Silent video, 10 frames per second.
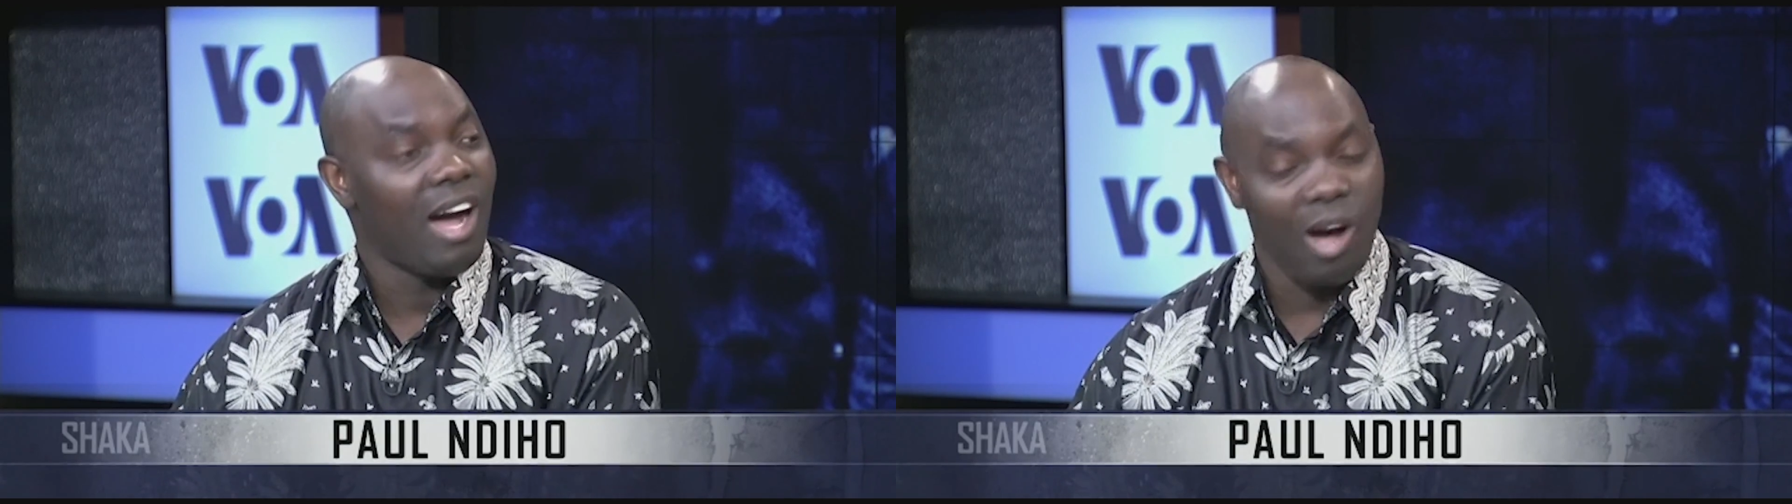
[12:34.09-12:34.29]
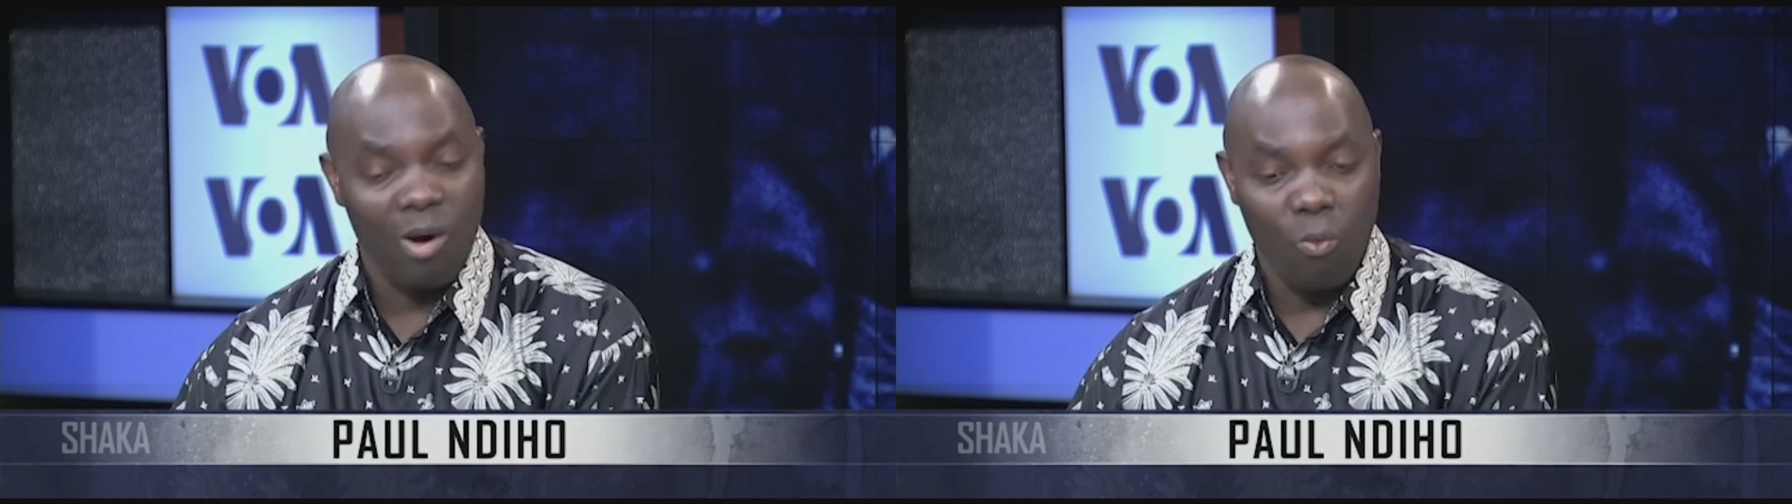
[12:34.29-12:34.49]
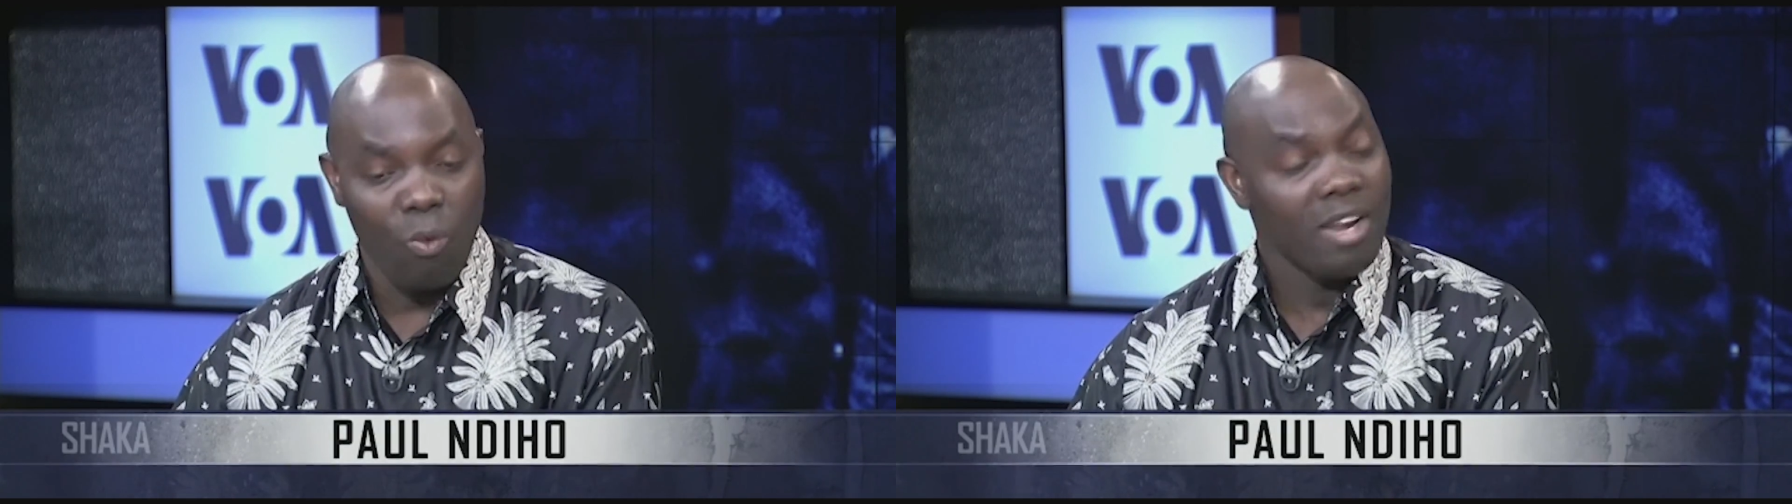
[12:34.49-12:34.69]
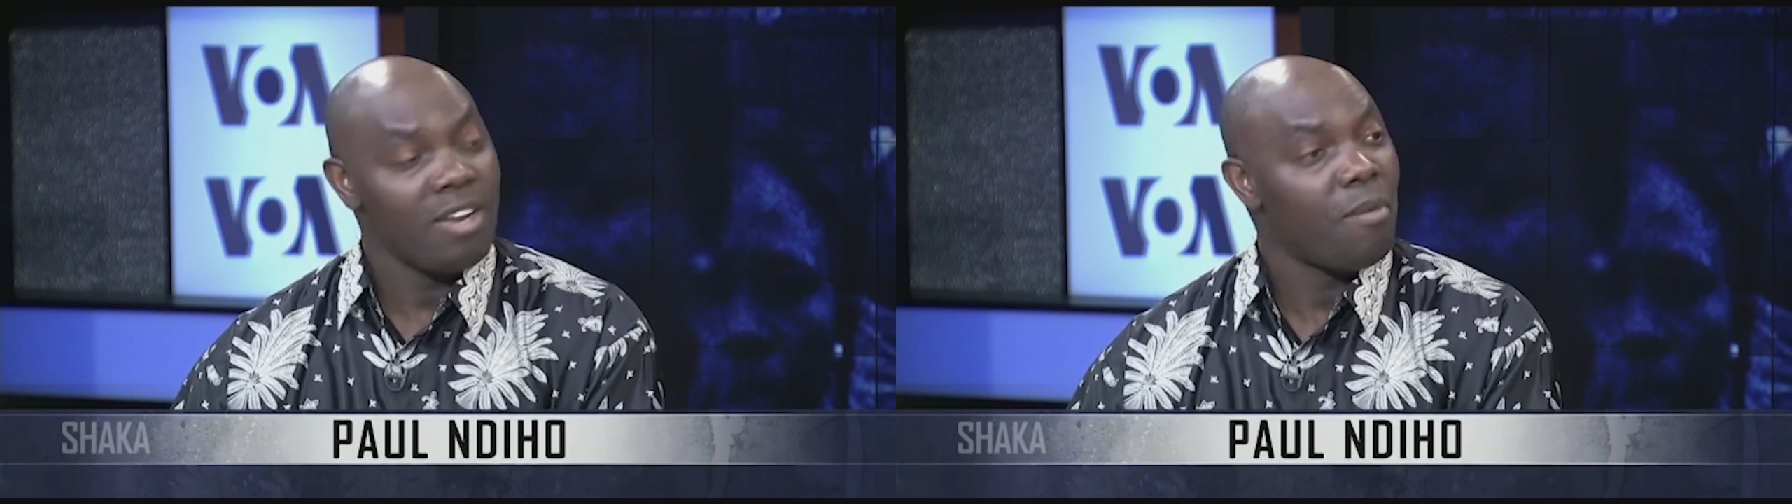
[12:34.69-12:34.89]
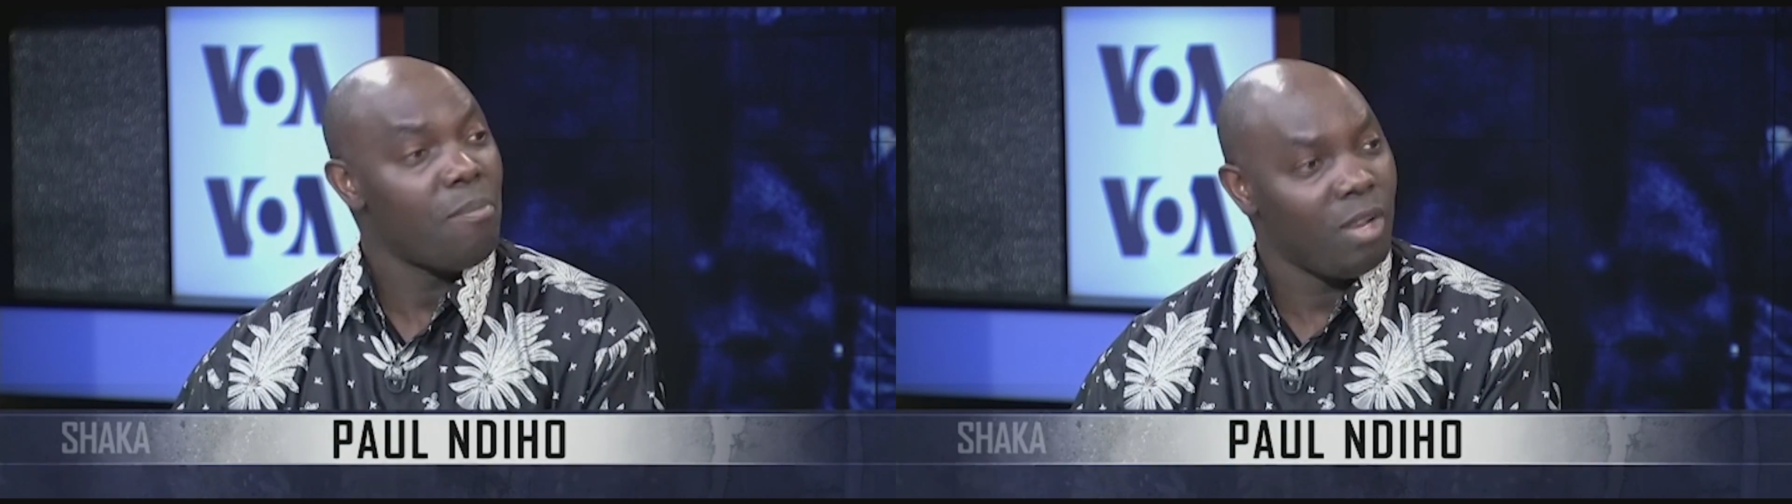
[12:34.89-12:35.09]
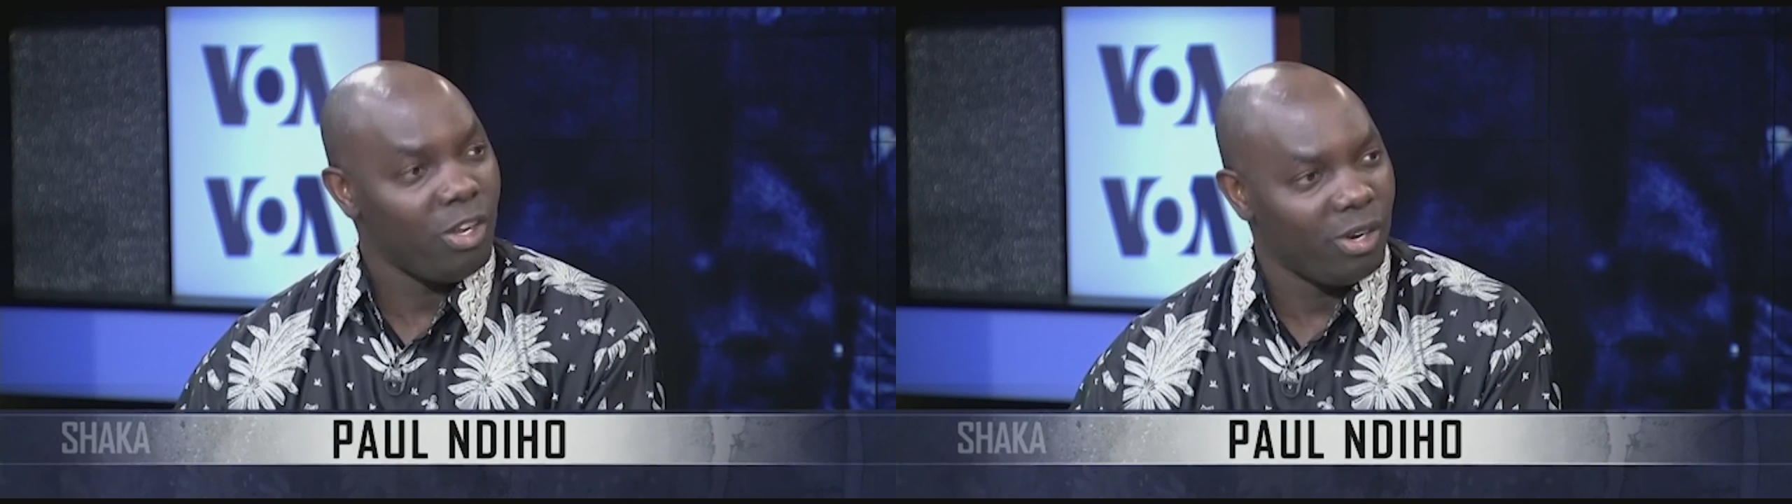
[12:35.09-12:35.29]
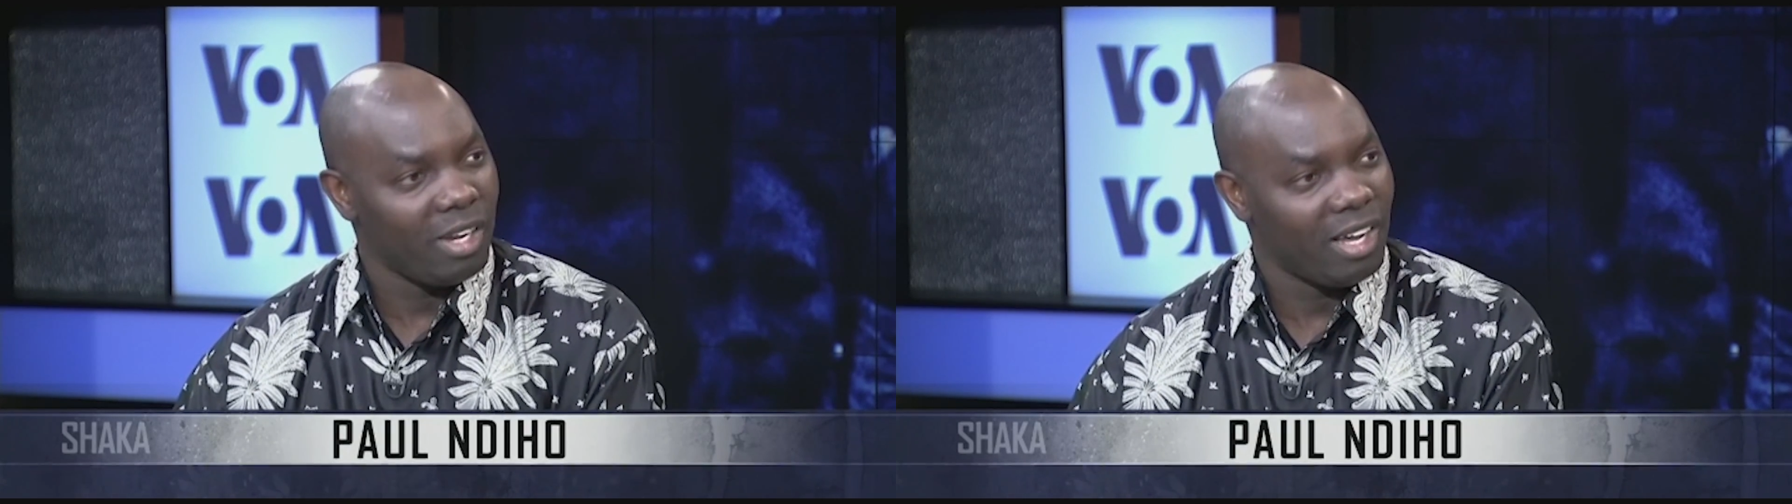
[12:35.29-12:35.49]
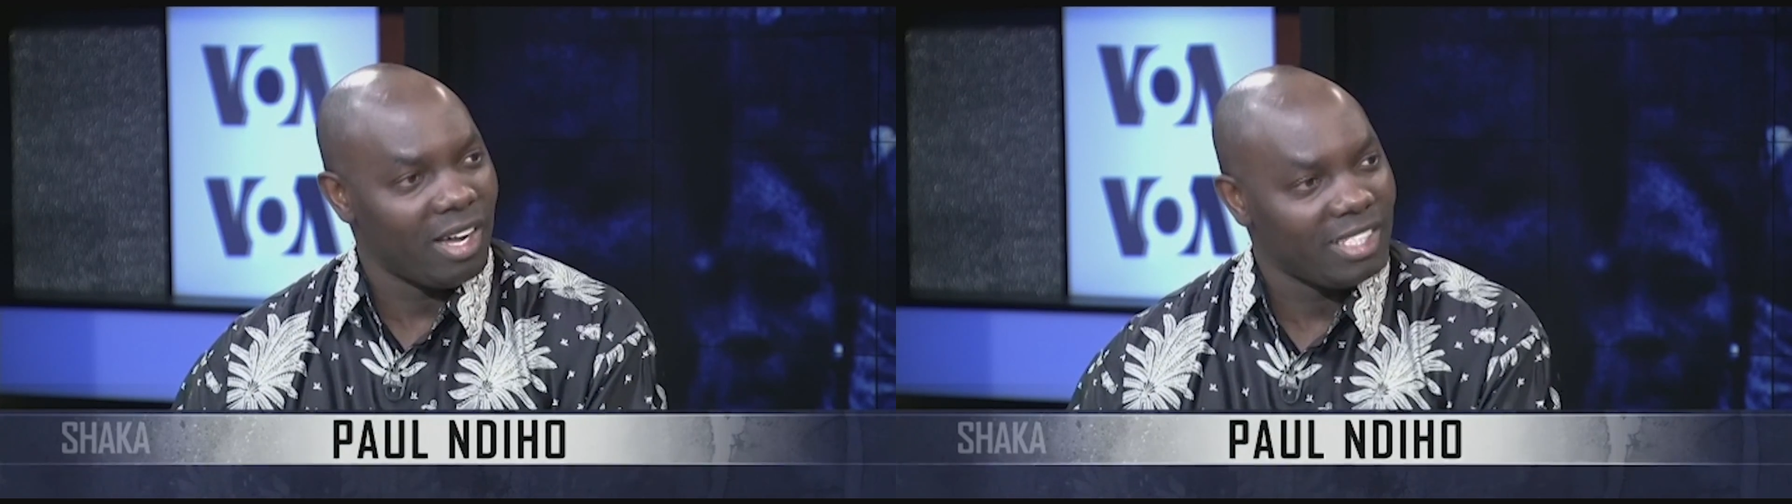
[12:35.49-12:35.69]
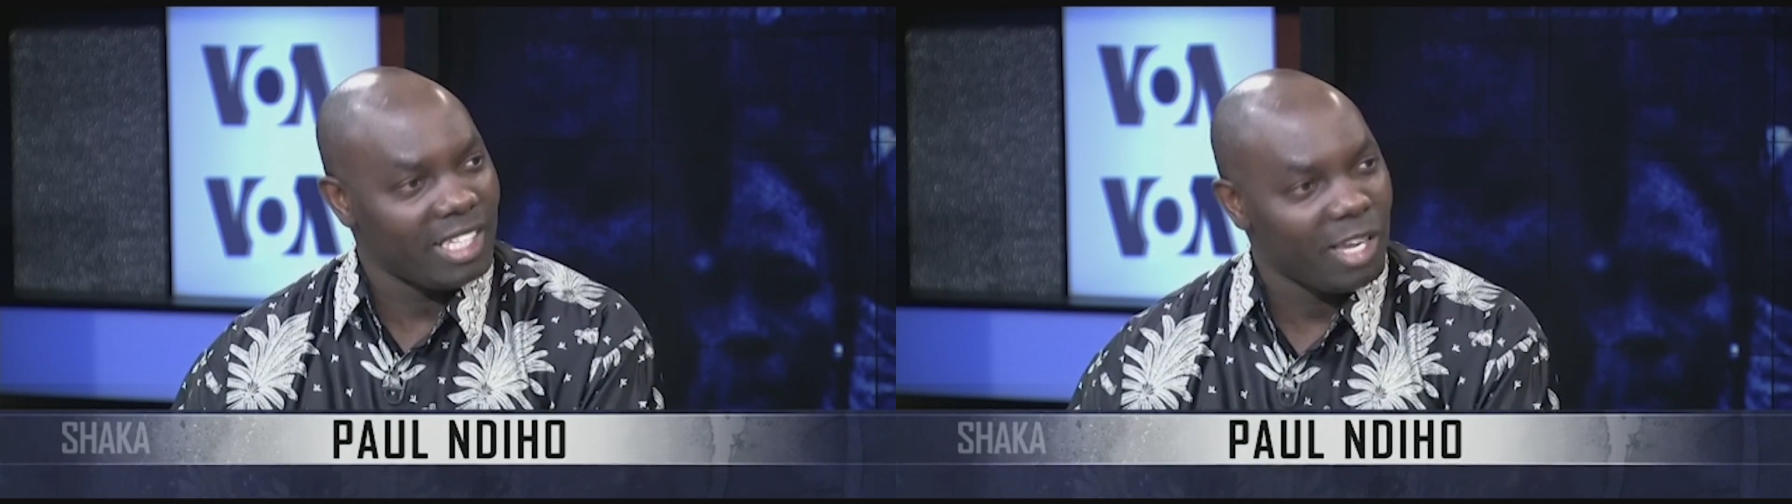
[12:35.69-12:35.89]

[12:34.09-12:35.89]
one billionaire,